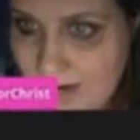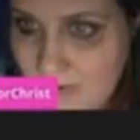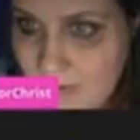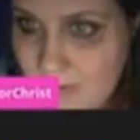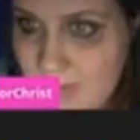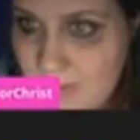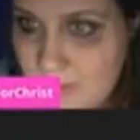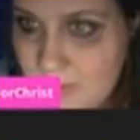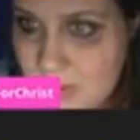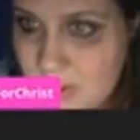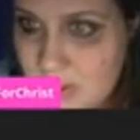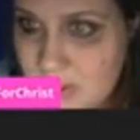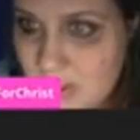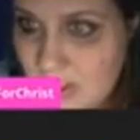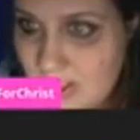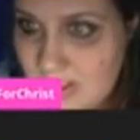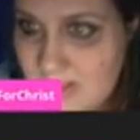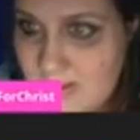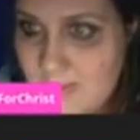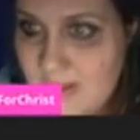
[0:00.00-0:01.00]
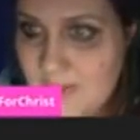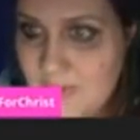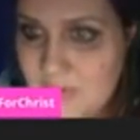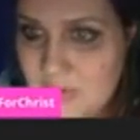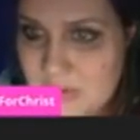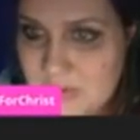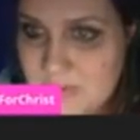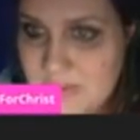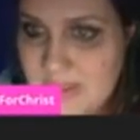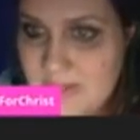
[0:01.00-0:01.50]
I remember you talking
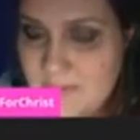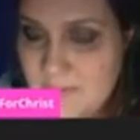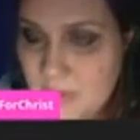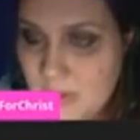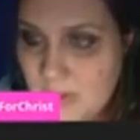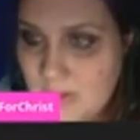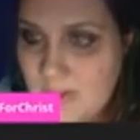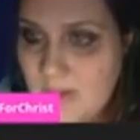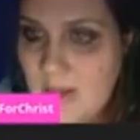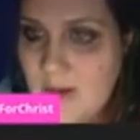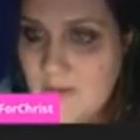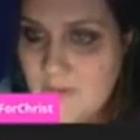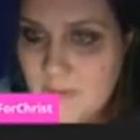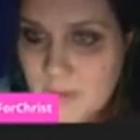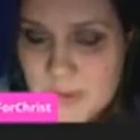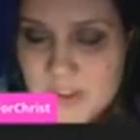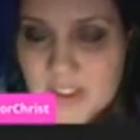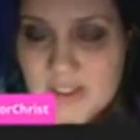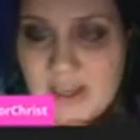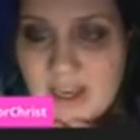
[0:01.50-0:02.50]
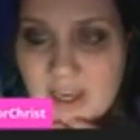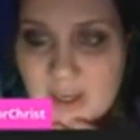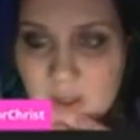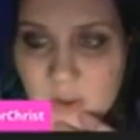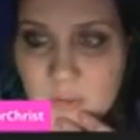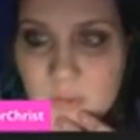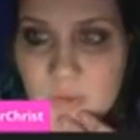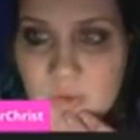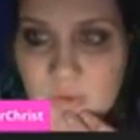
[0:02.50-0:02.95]
about those people from Chicago